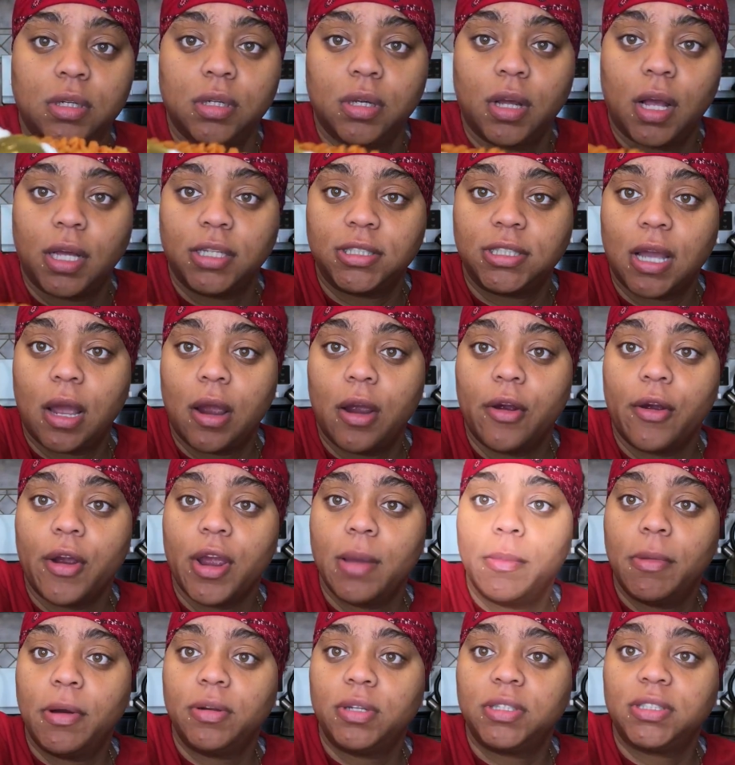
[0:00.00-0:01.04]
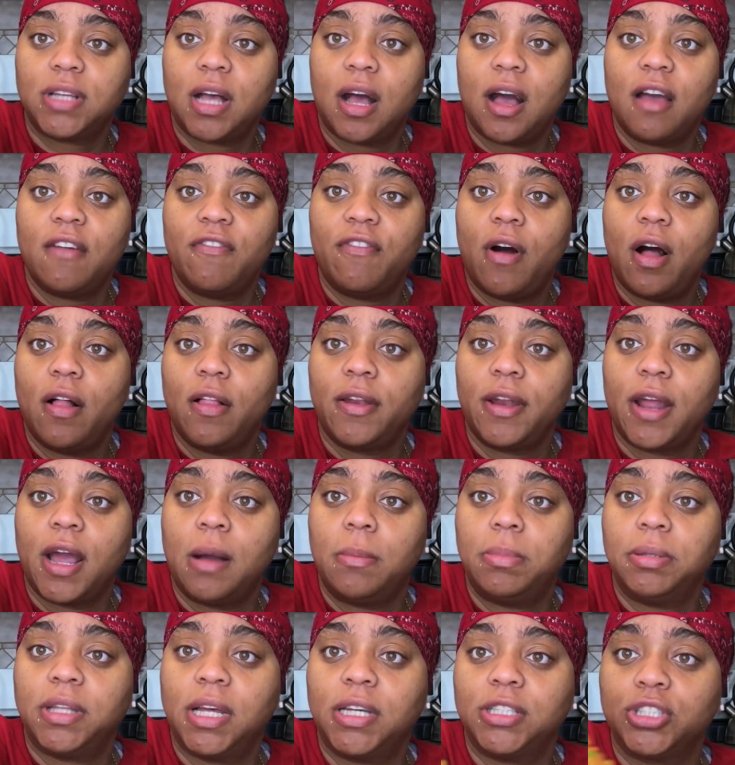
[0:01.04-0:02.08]
Got sour cream on the side falling out,
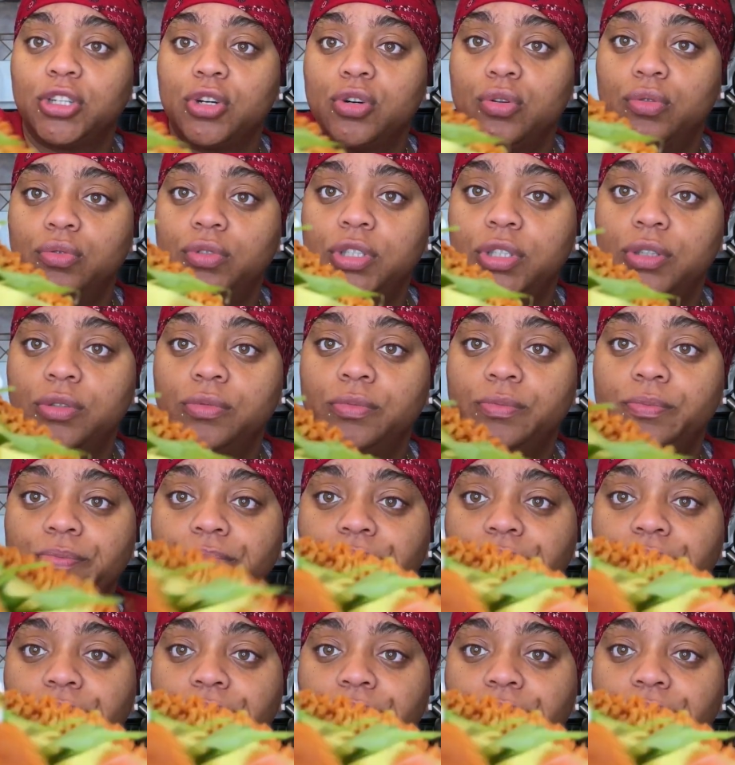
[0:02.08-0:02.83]
but that's cool too.